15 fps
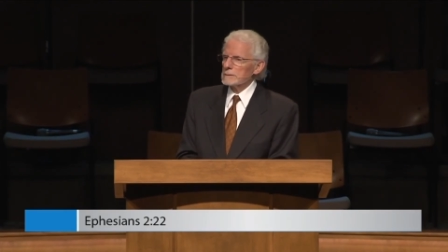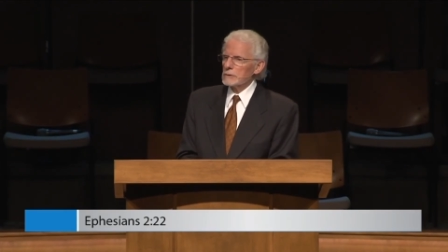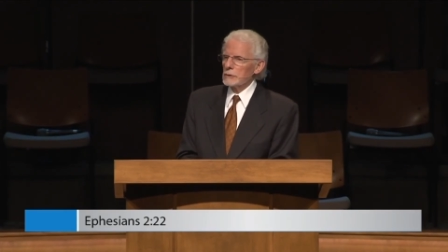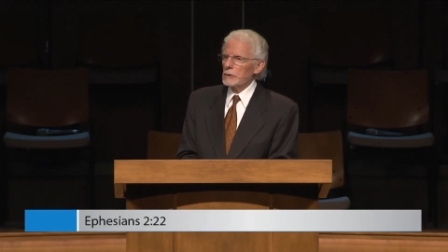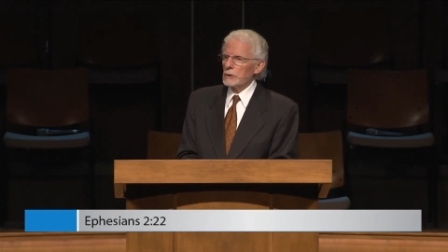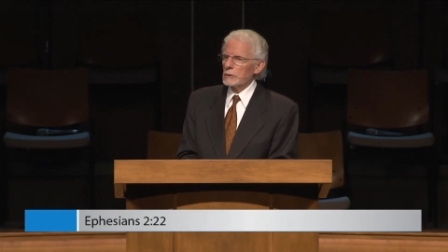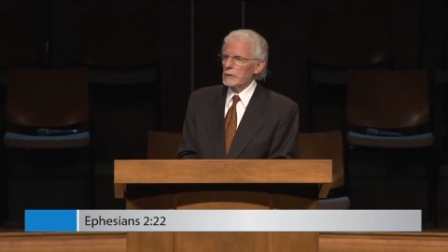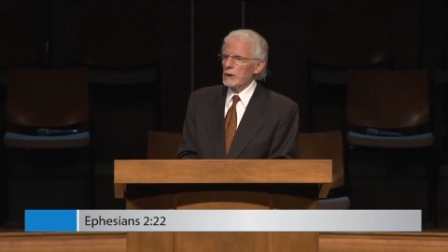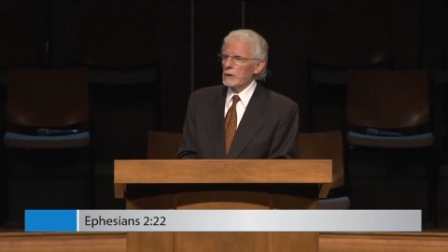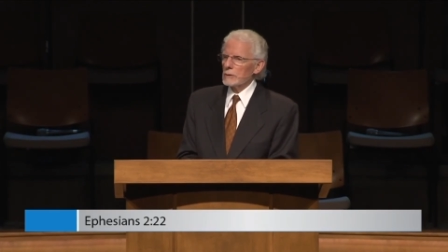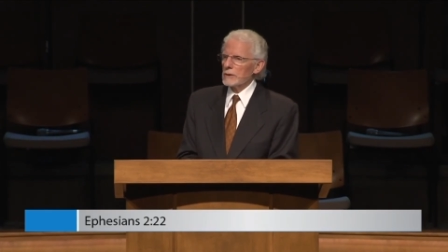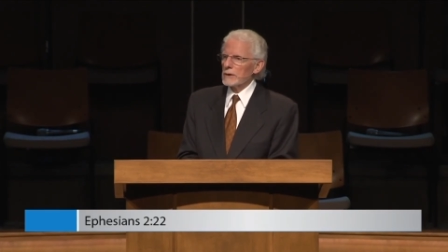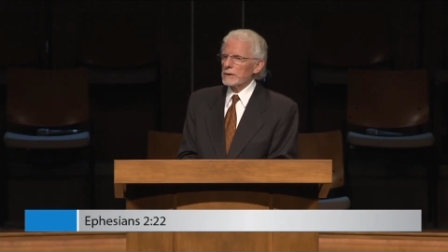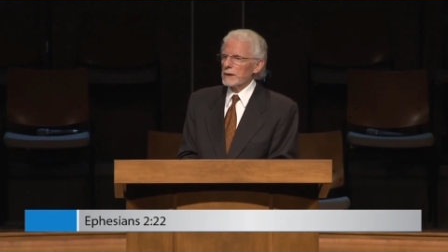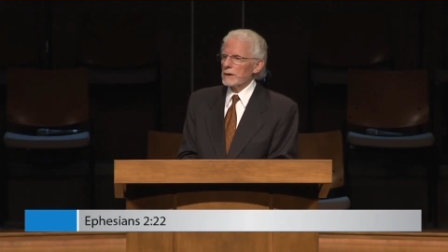You don't know.
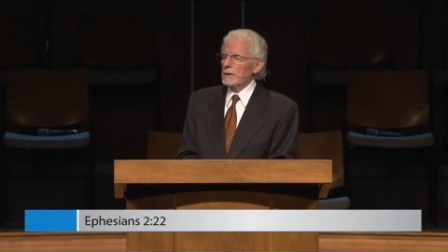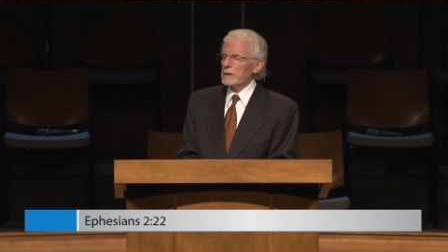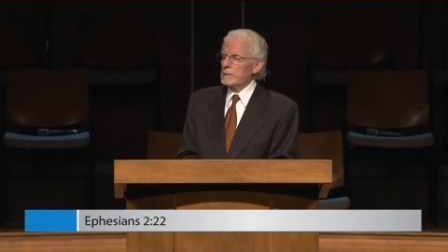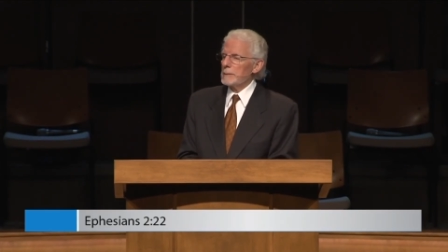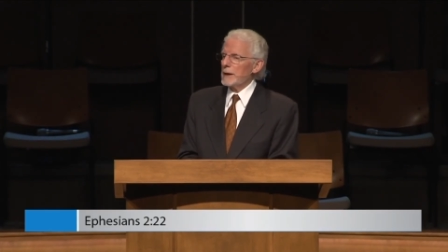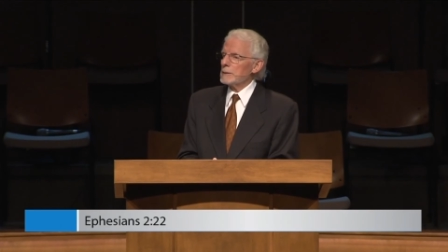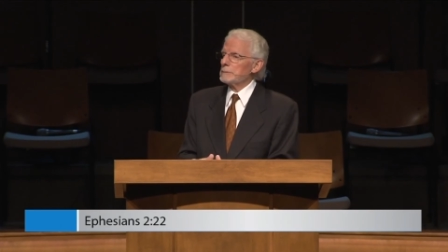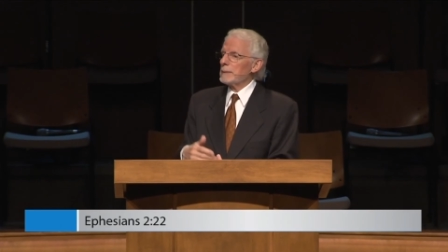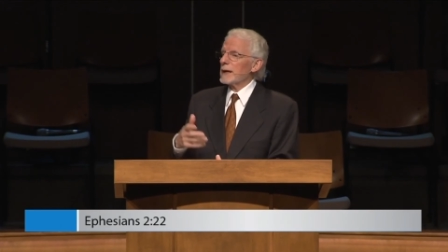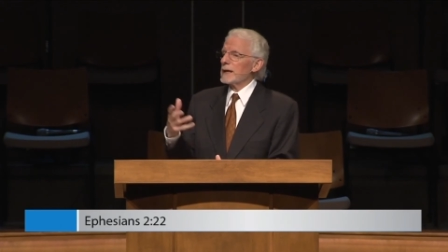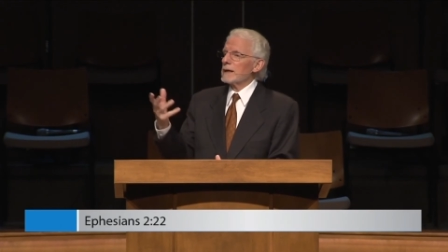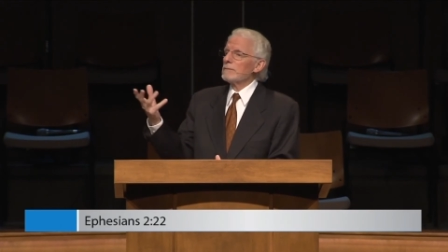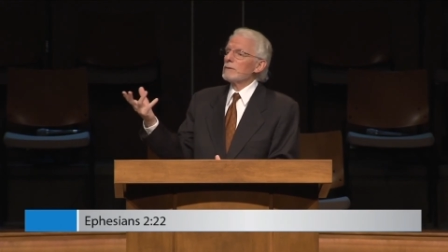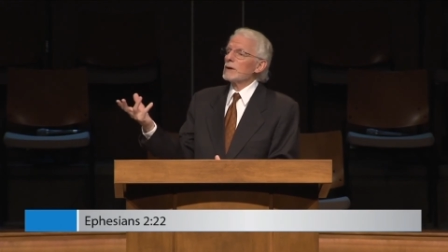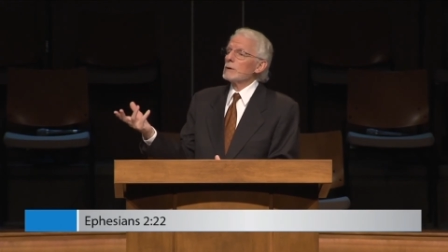They're carried about by
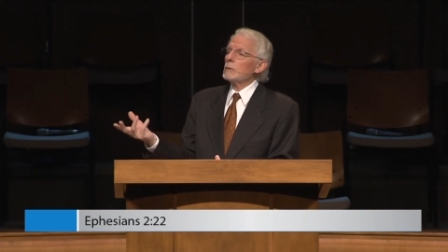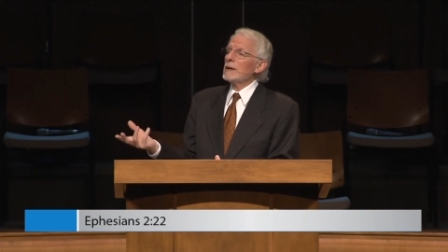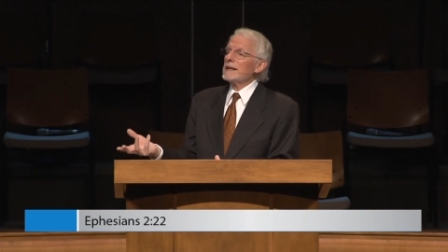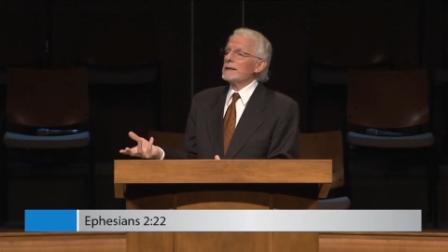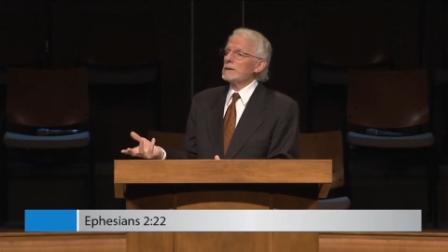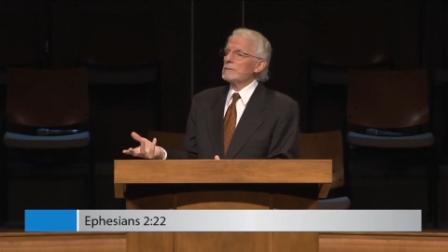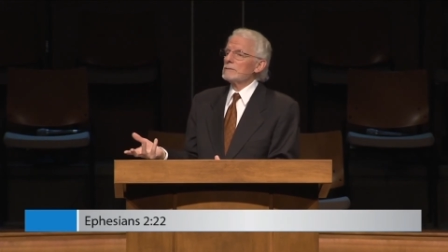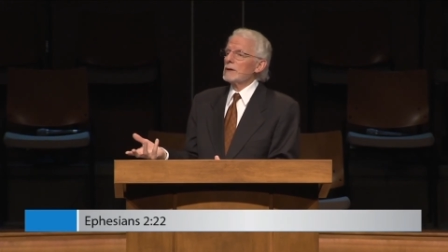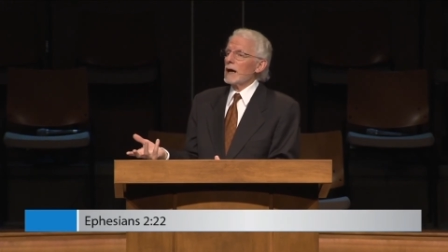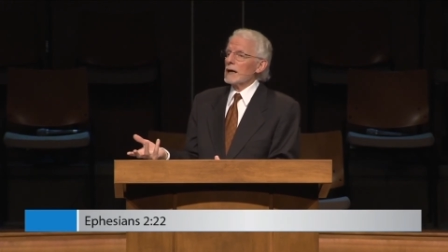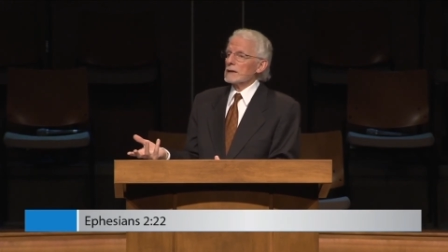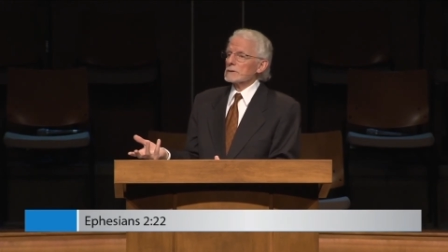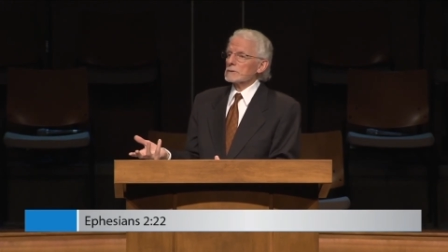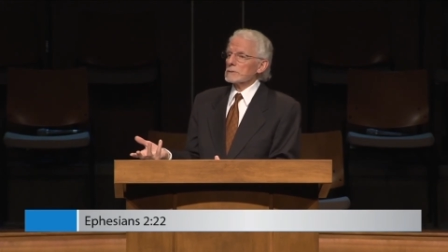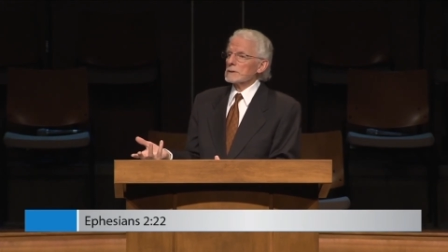every wind of
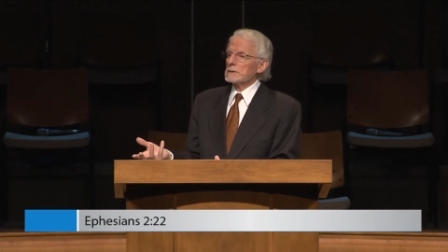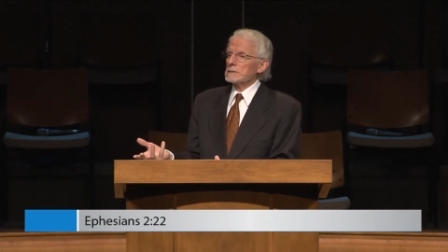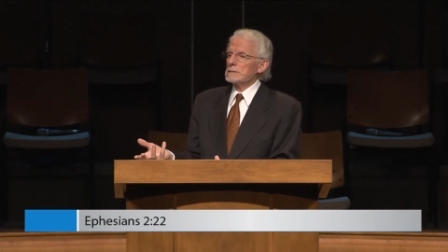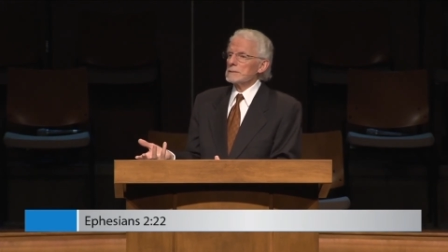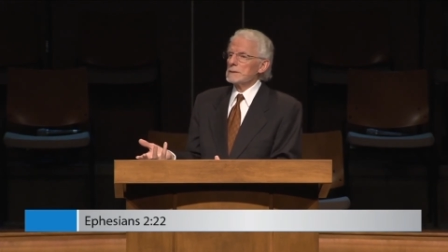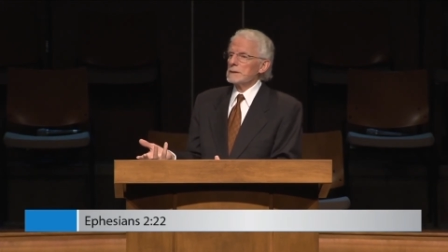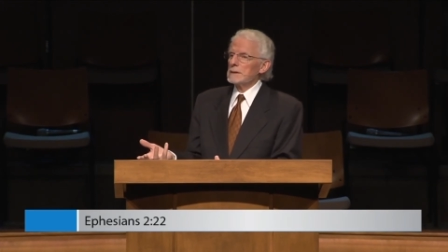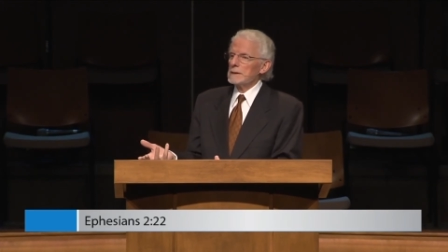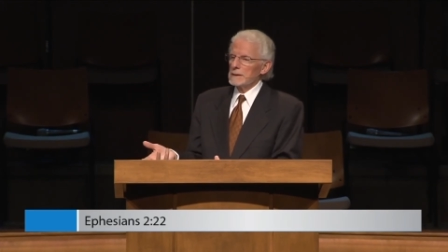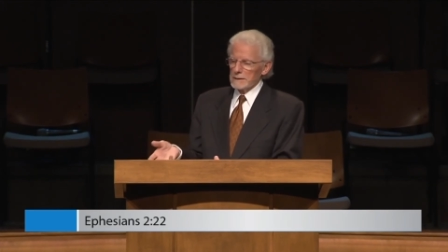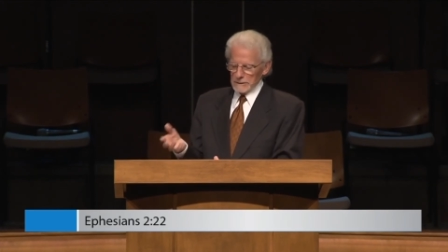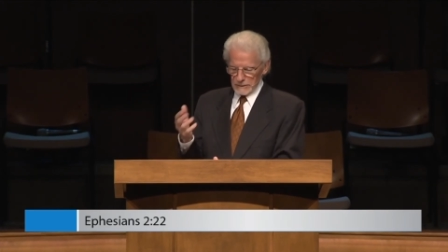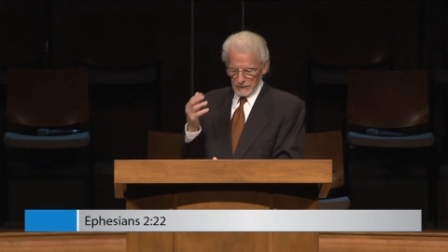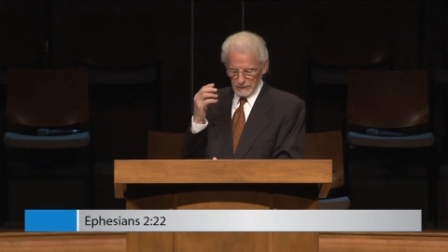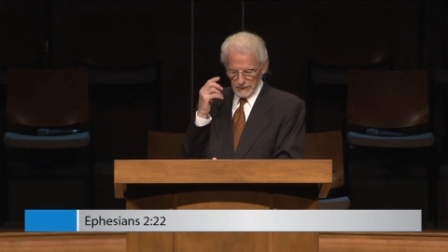doctrine,
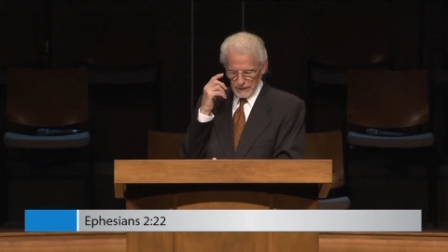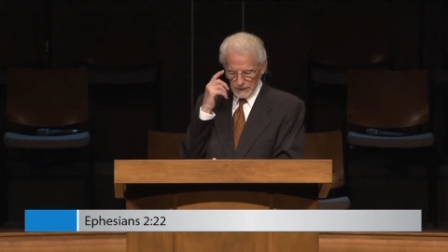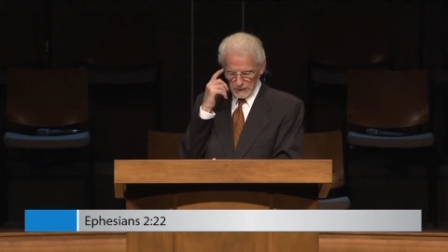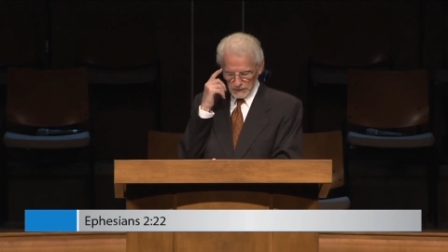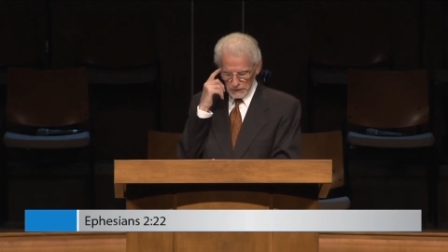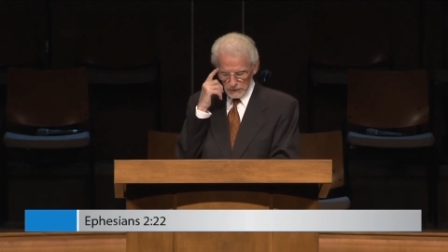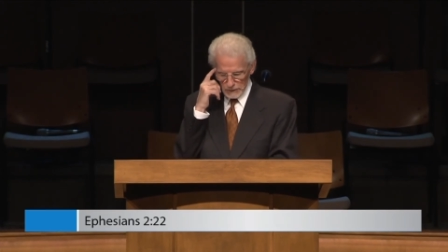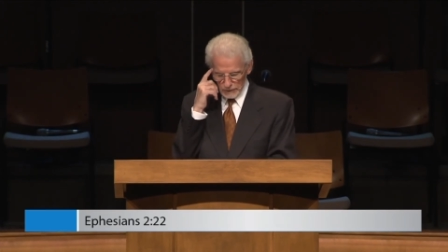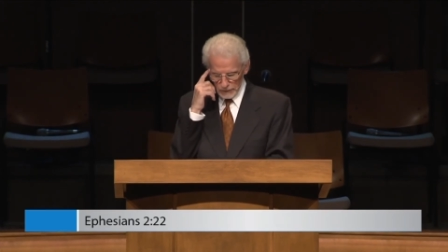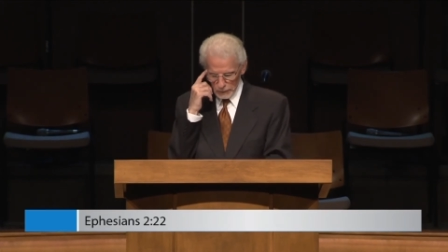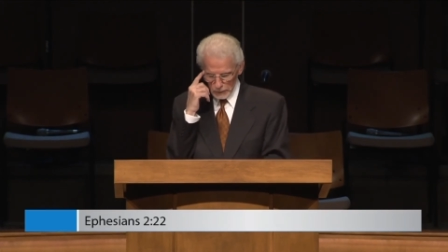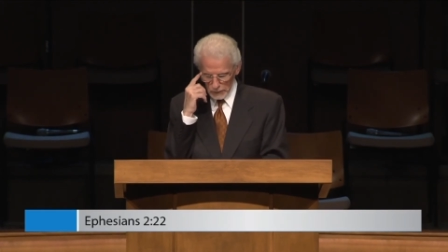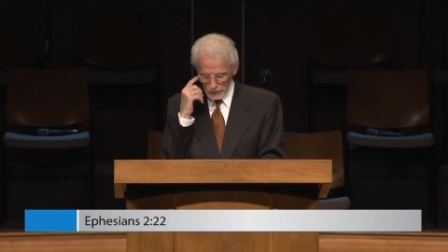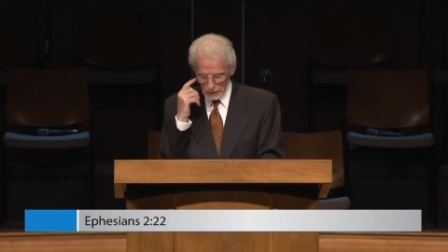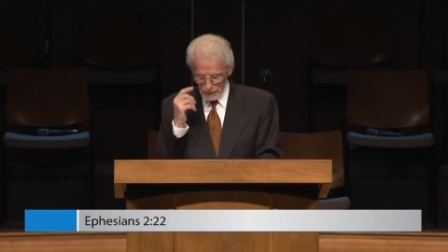as Ephesians
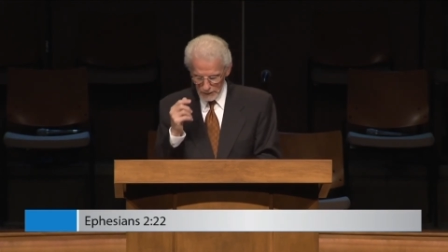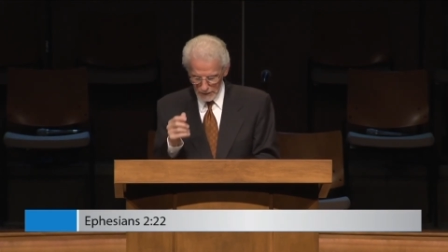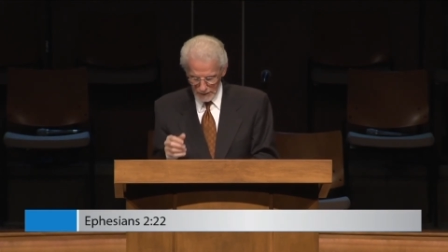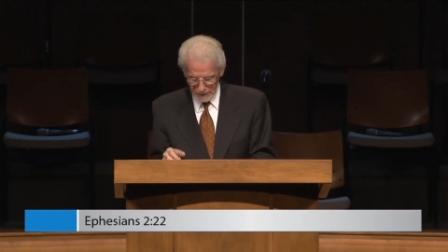4